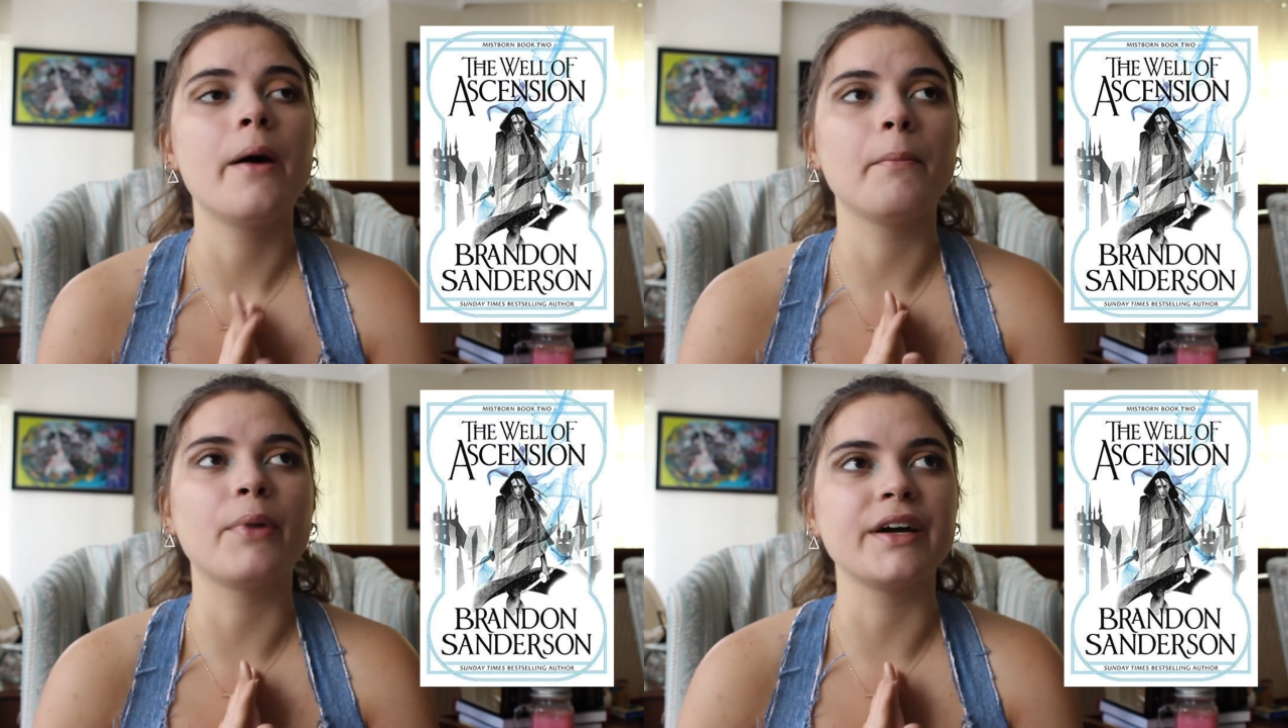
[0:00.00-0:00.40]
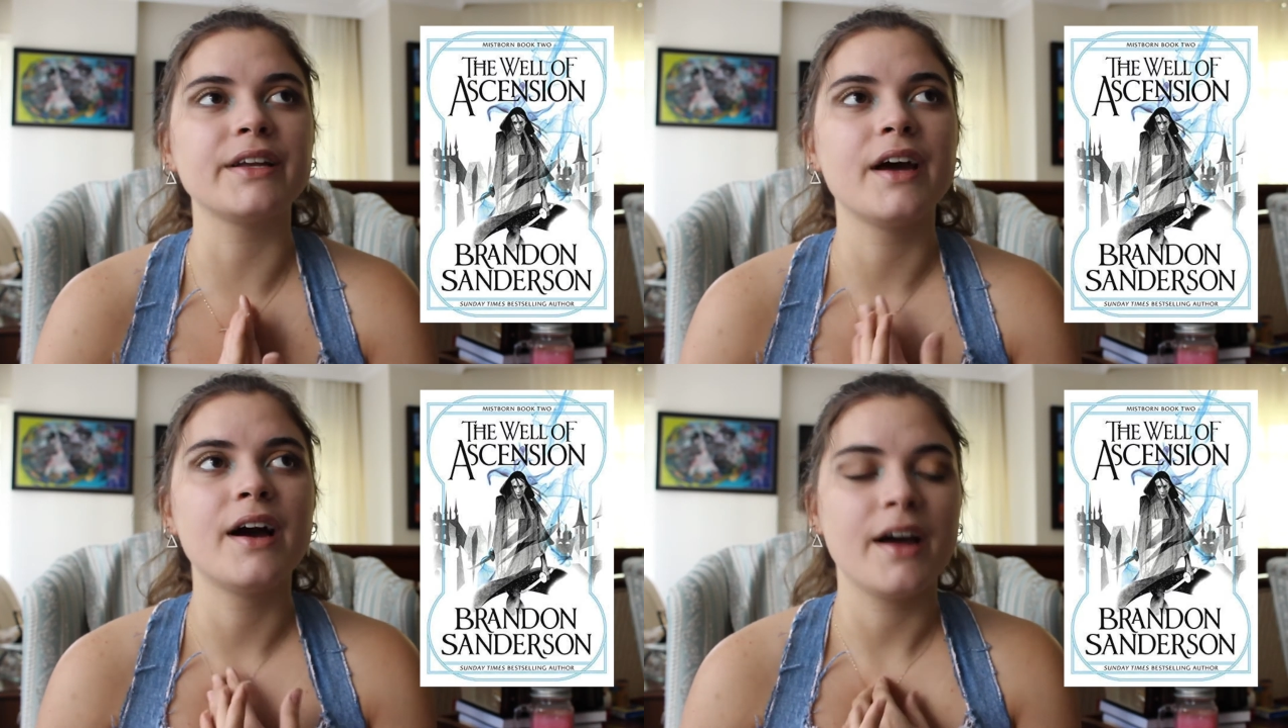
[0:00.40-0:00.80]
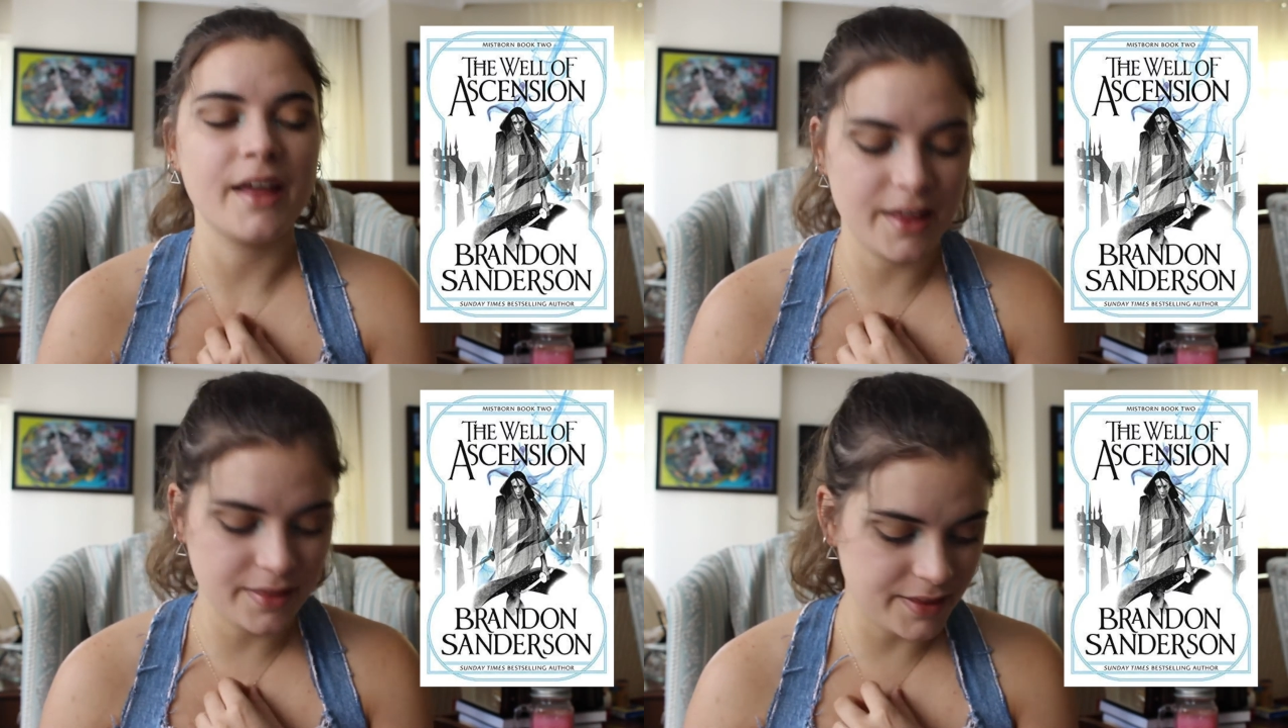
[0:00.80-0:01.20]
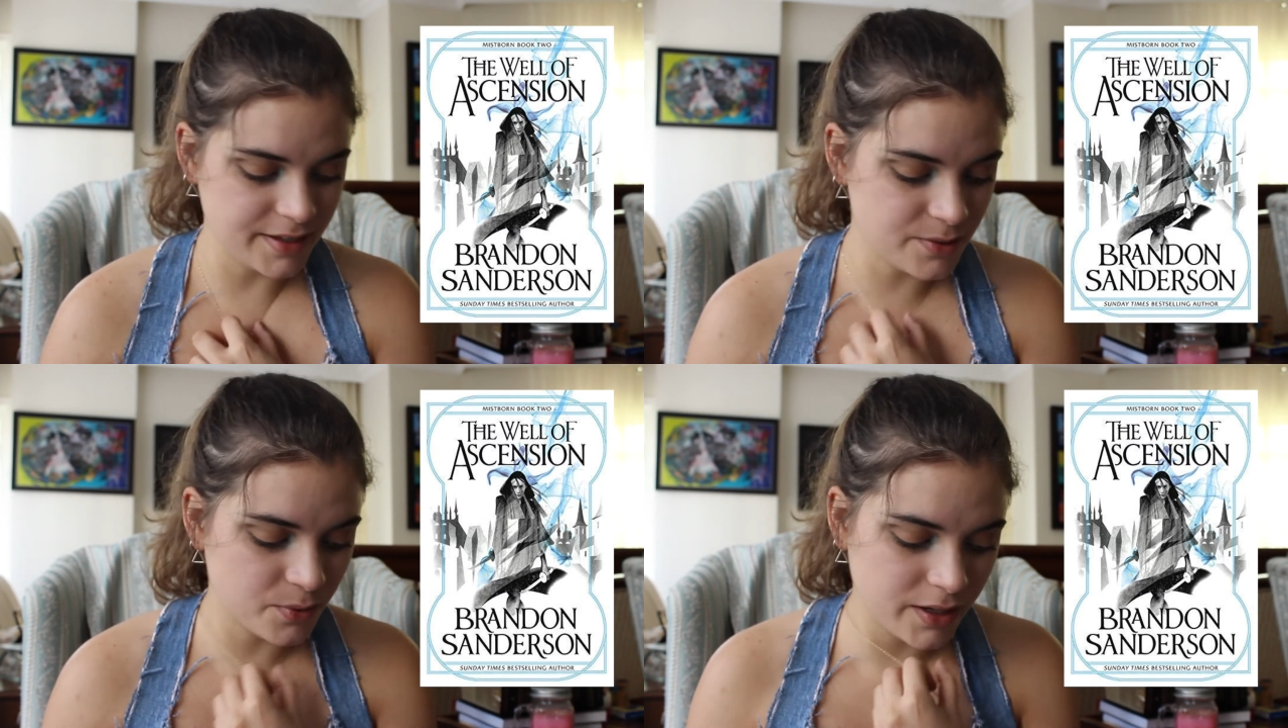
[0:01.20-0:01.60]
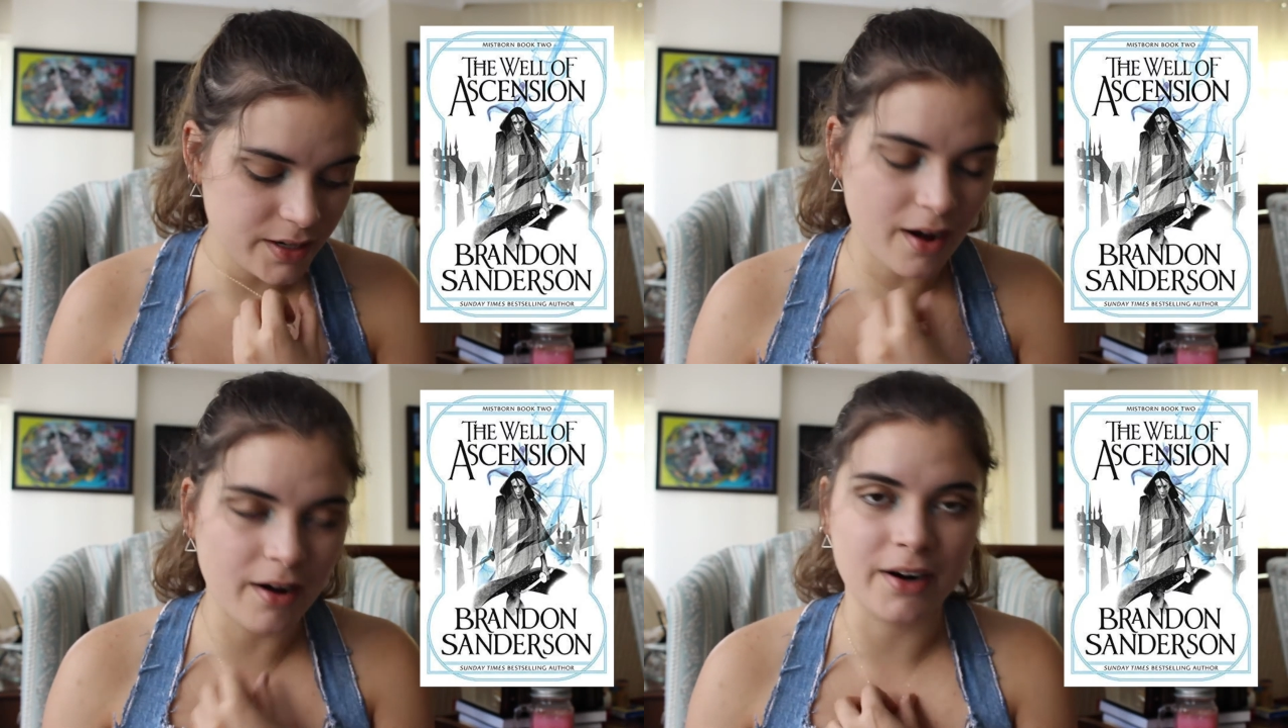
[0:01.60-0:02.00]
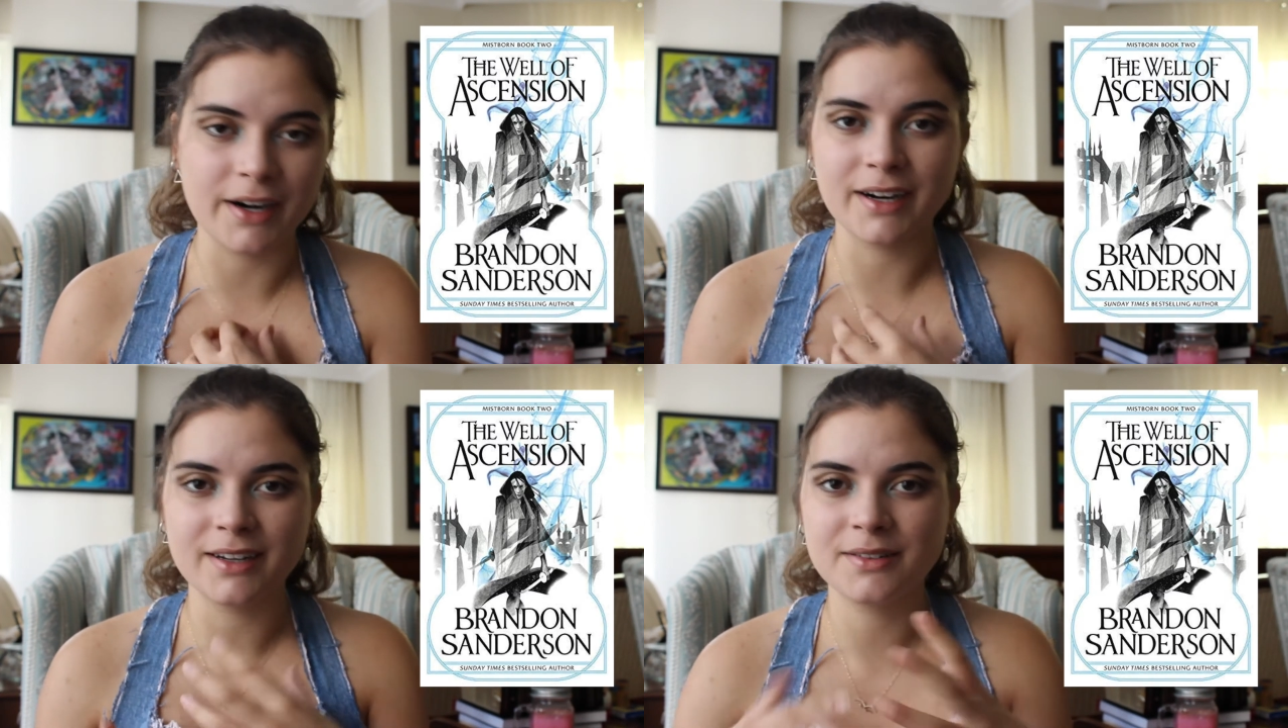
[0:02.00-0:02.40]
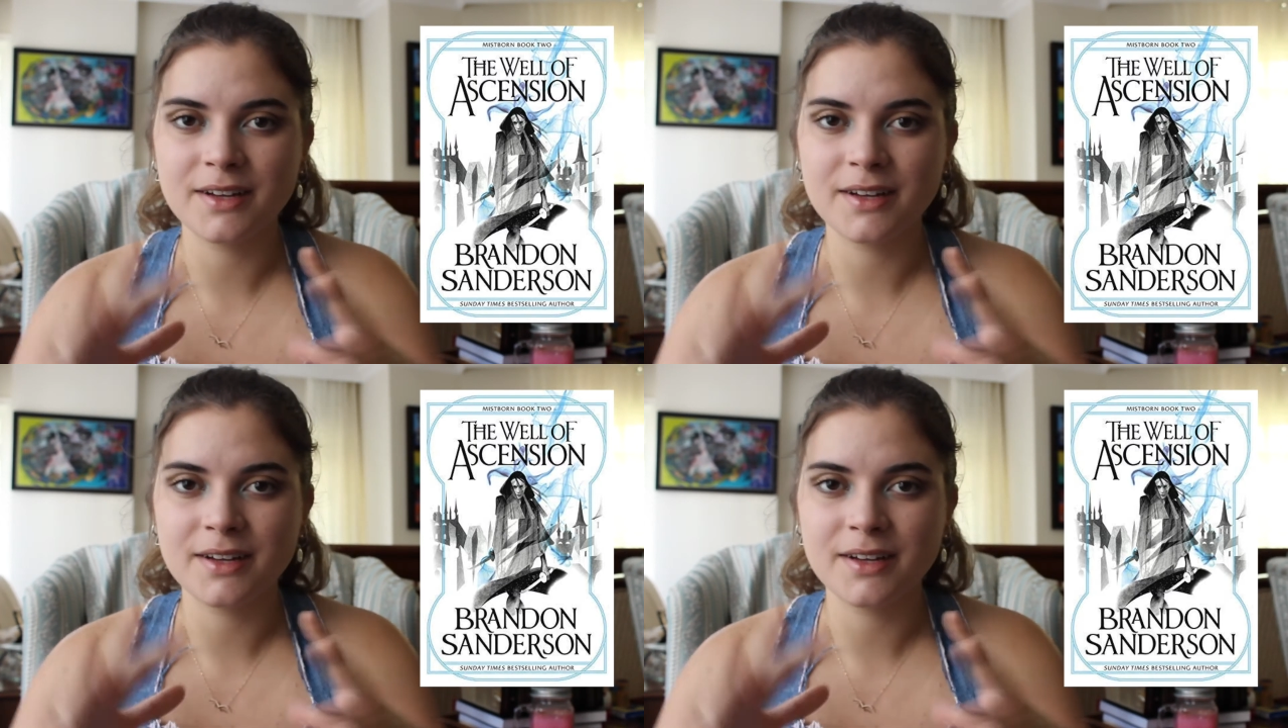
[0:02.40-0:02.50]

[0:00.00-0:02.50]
but in this one, our